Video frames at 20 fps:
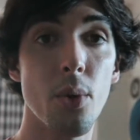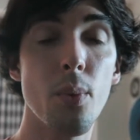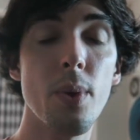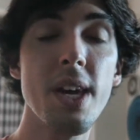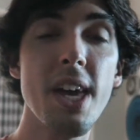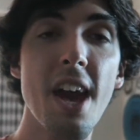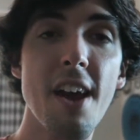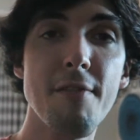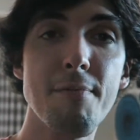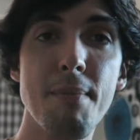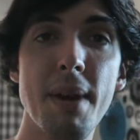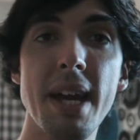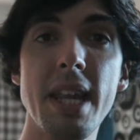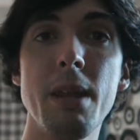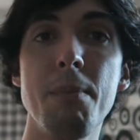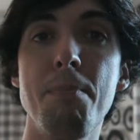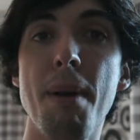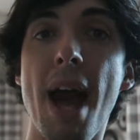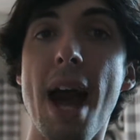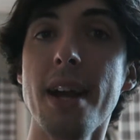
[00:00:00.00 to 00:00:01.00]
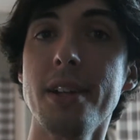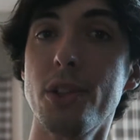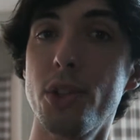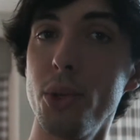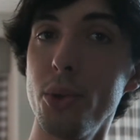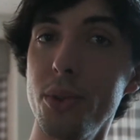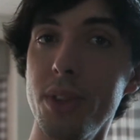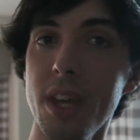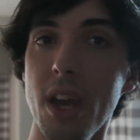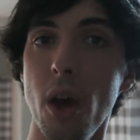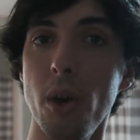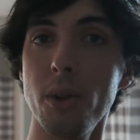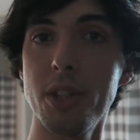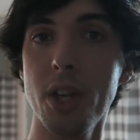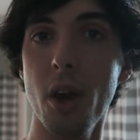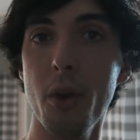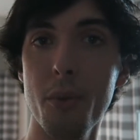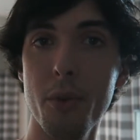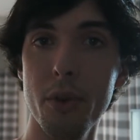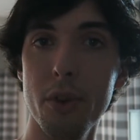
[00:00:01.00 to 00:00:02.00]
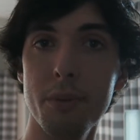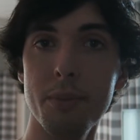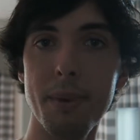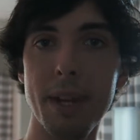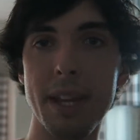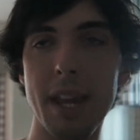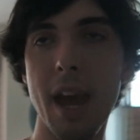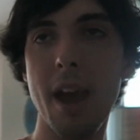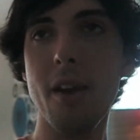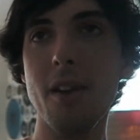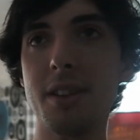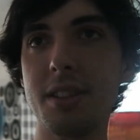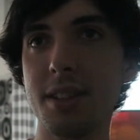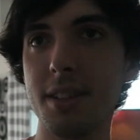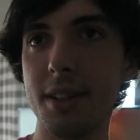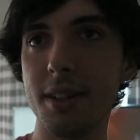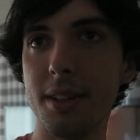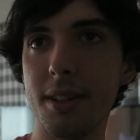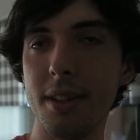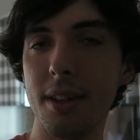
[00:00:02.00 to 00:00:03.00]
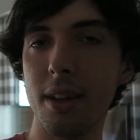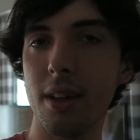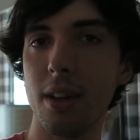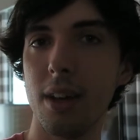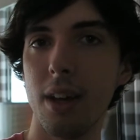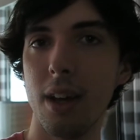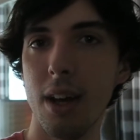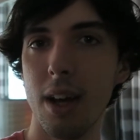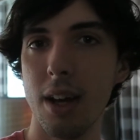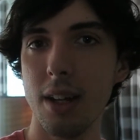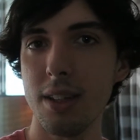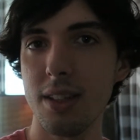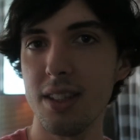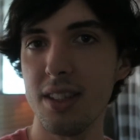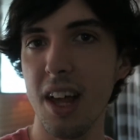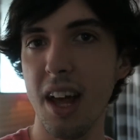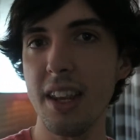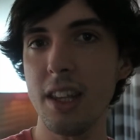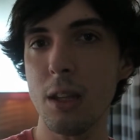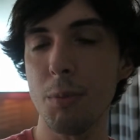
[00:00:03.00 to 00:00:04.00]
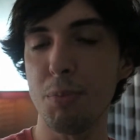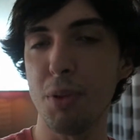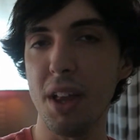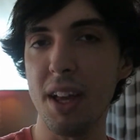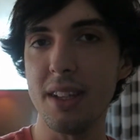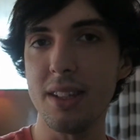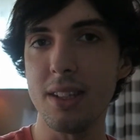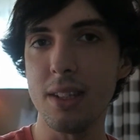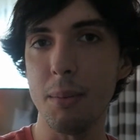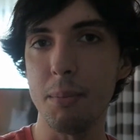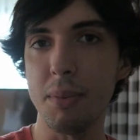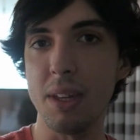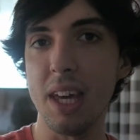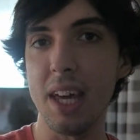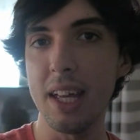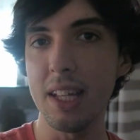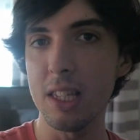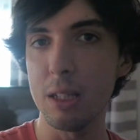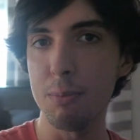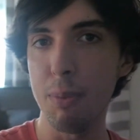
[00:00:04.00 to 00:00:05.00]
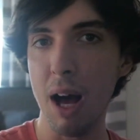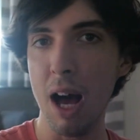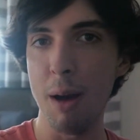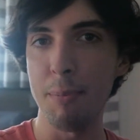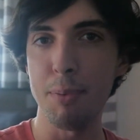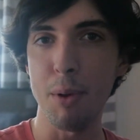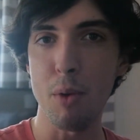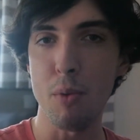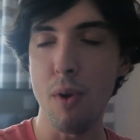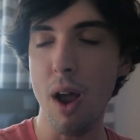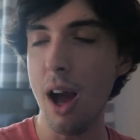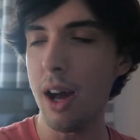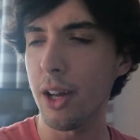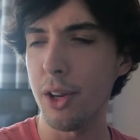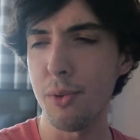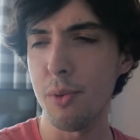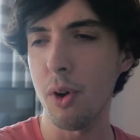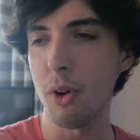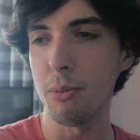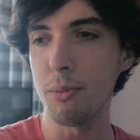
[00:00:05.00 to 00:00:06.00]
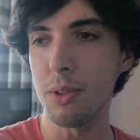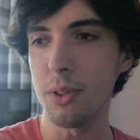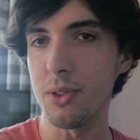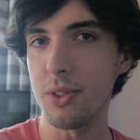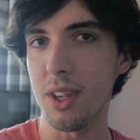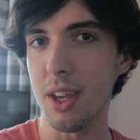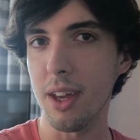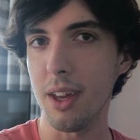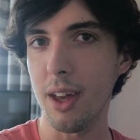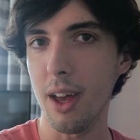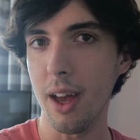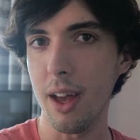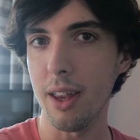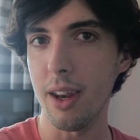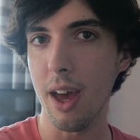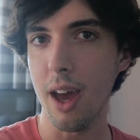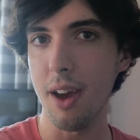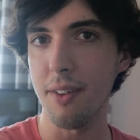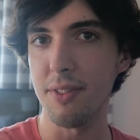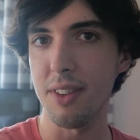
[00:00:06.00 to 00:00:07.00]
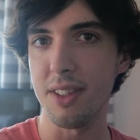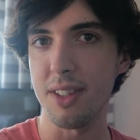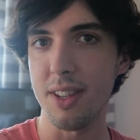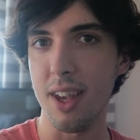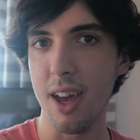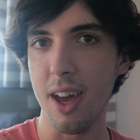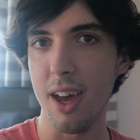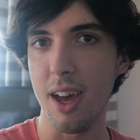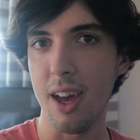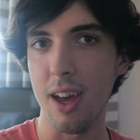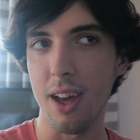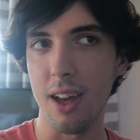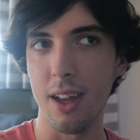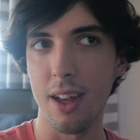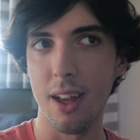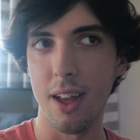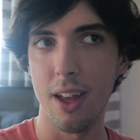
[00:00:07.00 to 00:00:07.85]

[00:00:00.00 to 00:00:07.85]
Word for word: So we have made it back to the hotel room and Harrison decided to play some Kidz Bop rock and roll music and I have to say,